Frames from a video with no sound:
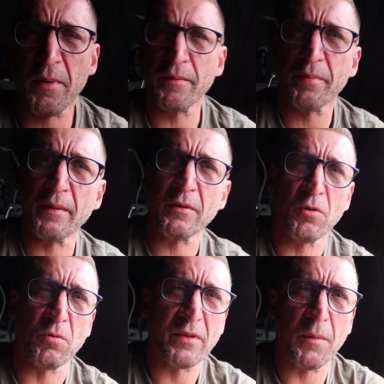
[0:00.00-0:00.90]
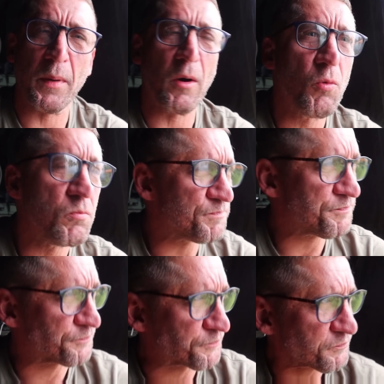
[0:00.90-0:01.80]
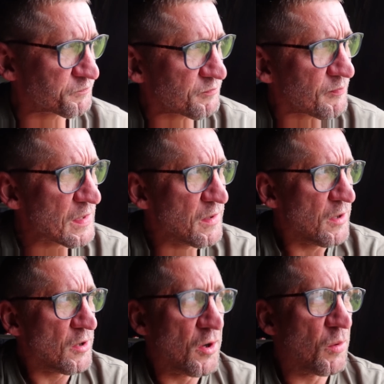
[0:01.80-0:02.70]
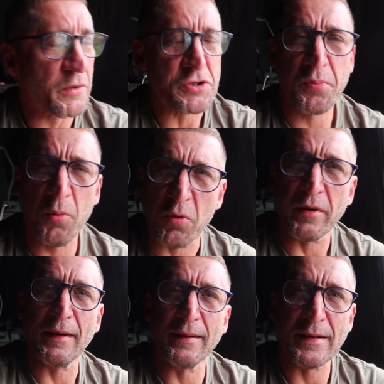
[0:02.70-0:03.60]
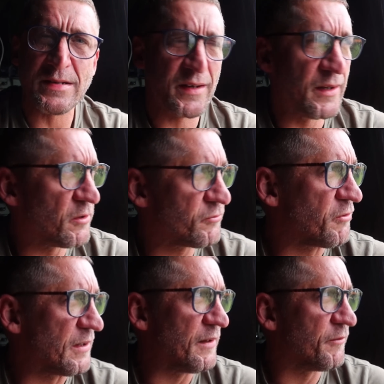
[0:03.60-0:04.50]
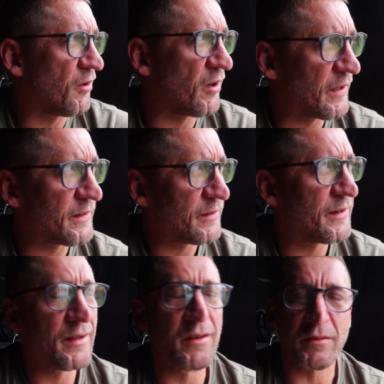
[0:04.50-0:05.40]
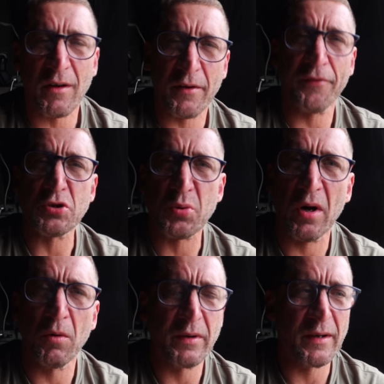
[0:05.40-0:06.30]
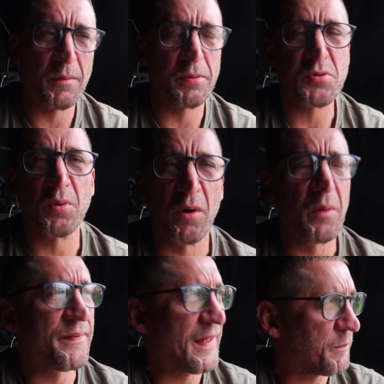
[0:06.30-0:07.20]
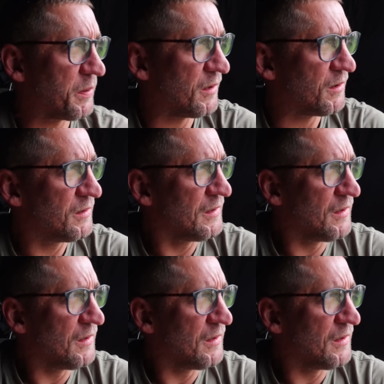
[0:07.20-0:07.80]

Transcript: a thing called the bowl, which walking in yesterday looked really inviting, and it looked like the fish were holding up as well in that part.